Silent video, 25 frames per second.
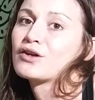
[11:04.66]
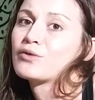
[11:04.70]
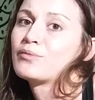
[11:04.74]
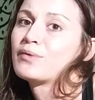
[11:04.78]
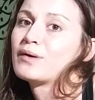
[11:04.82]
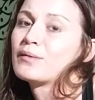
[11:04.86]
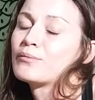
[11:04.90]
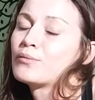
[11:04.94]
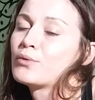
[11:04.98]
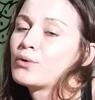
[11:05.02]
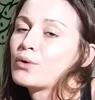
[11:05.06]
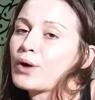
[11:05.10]
little
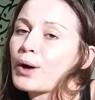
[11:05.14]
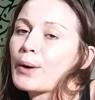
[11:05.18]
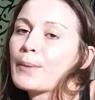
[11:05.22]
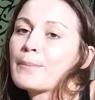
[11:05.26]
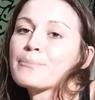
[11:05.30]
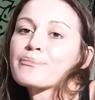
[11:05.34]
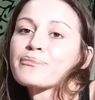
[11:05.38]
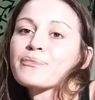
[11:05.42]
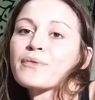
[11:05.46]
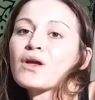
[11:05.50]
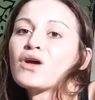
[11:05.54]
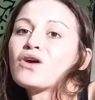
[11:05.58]
bit more,
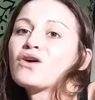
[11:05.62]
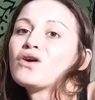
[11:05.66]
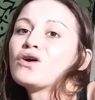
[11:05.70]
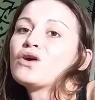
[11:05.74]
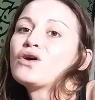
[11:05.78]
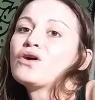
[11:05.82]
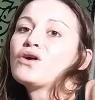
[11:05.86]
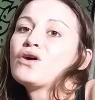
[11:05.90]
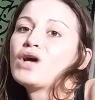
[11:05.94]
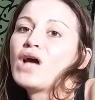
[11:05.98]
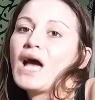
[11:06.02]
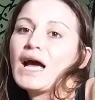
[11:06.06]

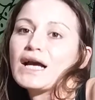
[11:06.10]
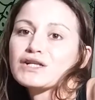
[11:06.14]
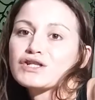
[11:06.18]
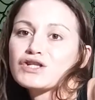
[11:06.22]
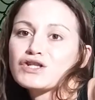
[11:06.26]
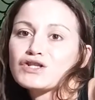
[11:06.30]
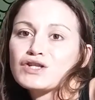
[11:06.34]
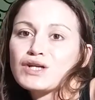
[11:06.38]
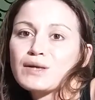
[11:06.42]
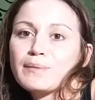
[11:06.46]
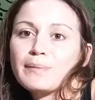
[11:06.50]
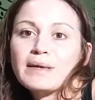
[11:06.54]
and
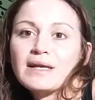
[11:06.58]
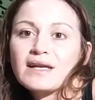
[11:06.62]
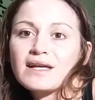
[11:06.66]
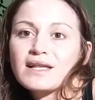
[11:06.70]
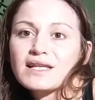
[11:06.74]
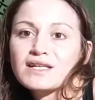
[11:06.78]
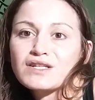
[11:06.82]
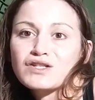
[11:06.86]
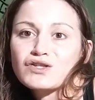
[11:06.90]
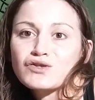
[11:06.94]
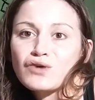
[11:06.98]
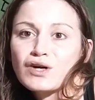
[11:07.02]
just
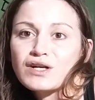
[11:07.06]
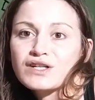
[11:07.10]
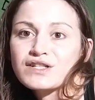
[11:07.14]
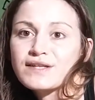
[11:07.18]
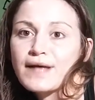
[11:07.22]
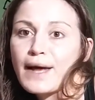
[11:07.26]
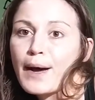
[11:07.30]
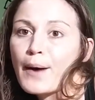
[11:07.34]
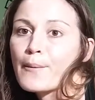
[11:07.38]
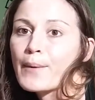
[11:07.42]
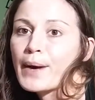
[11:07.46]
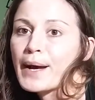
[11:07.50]
deepening the stretch
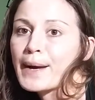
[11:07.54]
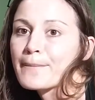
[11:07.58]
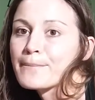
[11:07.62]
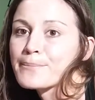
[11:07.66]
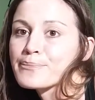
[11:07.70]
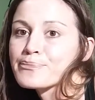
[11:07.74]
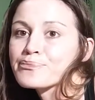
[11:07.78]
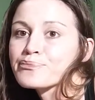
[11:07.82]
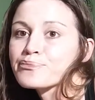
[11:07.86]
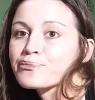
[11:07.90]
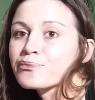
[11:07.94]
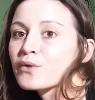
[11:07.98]
that way.
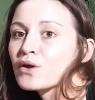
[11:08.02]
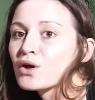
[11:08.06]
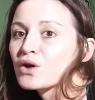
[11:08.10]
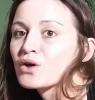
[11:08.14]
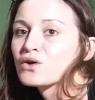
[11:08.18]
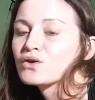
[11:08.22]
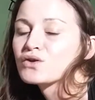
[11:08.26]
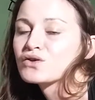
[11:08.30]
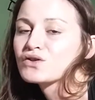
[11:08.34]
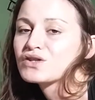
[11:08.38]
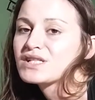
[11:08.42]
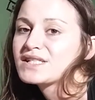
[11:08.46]

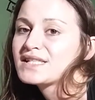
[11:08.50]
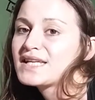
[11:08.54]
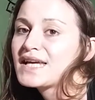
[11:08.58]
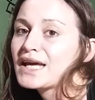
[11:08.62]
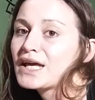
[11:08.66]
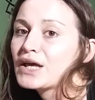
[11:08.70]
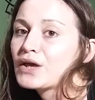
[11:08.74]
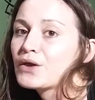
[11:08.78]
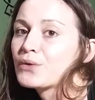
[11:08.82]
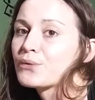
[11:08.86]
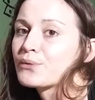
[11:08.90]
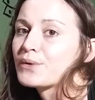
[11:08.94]
Just
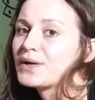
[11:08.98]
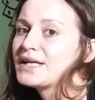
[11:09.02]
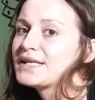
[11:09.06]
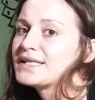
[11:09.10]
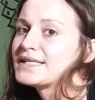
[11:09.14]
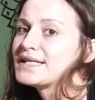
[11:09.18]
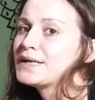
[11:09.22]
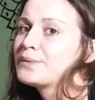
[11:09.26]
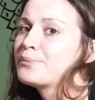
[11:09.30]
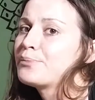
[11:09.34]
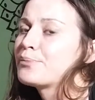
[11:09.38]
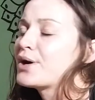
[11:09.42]
taking 3
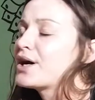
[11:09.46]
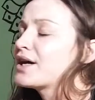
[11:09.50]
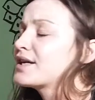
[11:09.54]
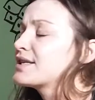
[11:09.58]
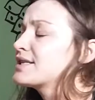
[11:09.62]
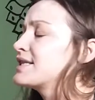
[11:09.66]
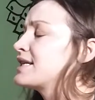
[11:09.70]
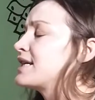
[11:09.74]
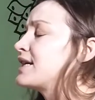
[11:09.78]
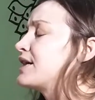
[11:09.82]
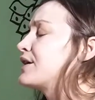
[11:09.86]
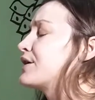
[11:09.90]
deep
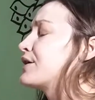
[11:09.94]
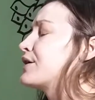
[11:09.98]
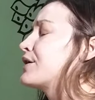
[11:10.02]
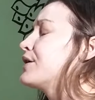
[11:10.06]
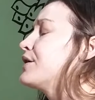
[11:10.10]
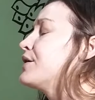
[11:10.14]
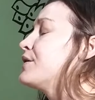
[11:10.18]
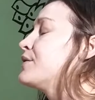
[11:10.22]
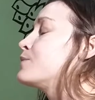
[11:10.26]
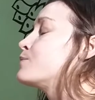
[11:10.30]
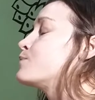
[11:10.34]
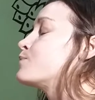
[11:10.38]
breaths
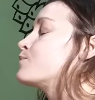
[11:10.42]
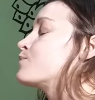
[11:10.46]
here.